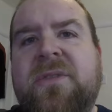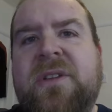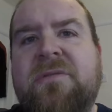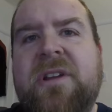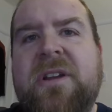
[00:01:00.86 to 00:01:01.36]
thing
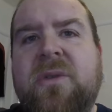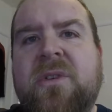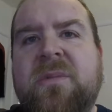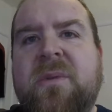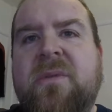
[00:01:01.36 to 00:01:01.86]
that really
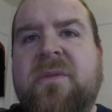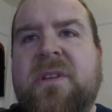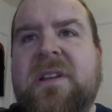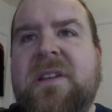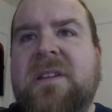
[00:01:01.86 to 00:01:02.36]
annoys me with
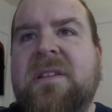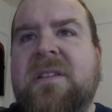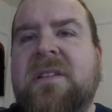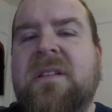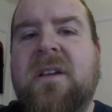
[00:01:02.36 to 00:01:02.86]
Vinted is
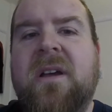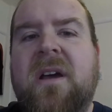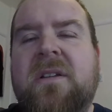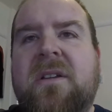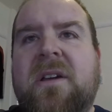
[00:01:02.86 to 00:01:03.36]
it like
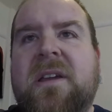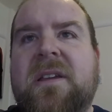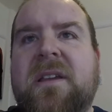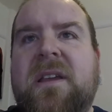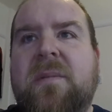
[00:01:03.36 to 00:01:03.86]

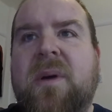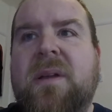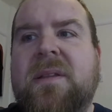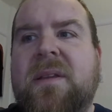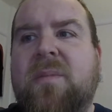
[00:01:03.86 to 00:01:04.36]
unlike eBay
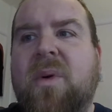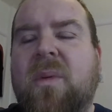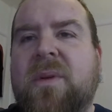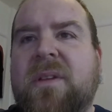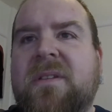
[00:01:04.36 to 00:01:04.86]
and
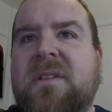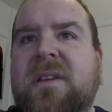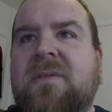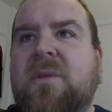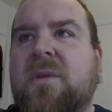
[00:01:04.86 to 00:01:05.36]
Depop, it doesn't
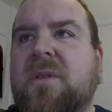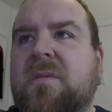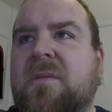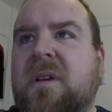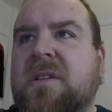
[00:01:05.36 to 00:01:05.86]
give you a
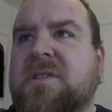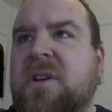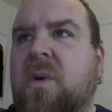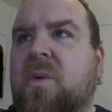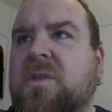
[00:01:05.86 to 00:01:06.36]
like a
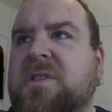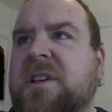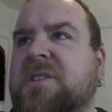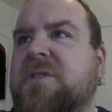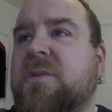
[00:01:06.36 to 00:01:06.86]
sold
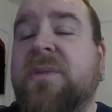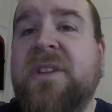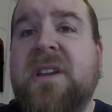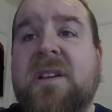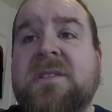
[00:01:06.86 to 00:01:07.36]
section. Or if it
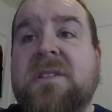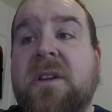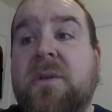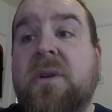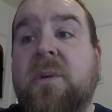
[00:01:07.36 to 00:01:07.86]
does, I
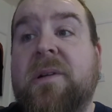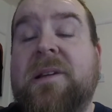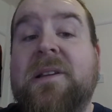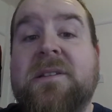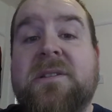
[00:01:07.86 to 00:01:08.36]
don't know where it
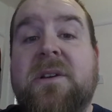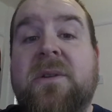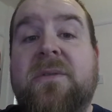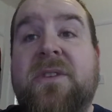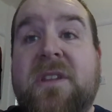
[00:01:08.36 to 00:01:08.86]
is. So
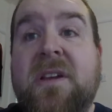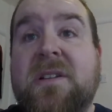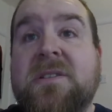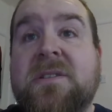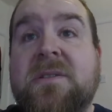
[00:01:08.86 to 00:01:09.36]
if it
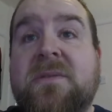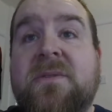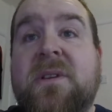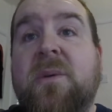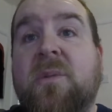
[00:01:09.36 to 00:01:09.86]
does, if
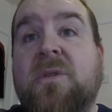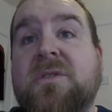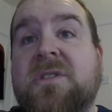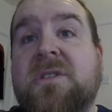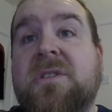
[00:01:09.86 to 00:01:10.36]
anyone
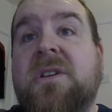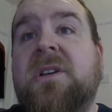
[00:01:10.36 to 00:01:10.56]
wants to